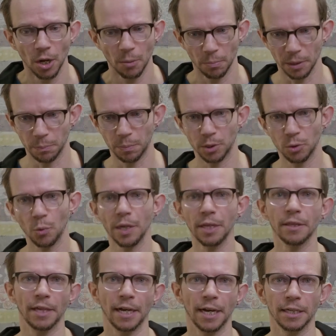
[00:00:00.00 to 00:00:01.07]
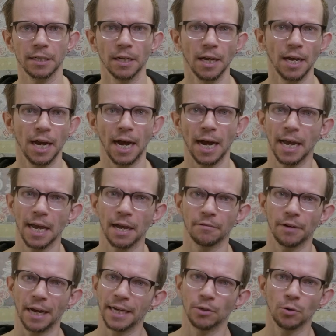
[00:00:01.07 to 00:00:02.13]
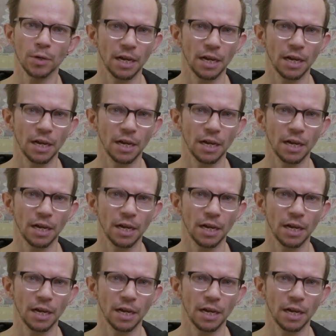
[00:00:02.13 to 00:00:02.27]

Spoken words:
But between that, I don't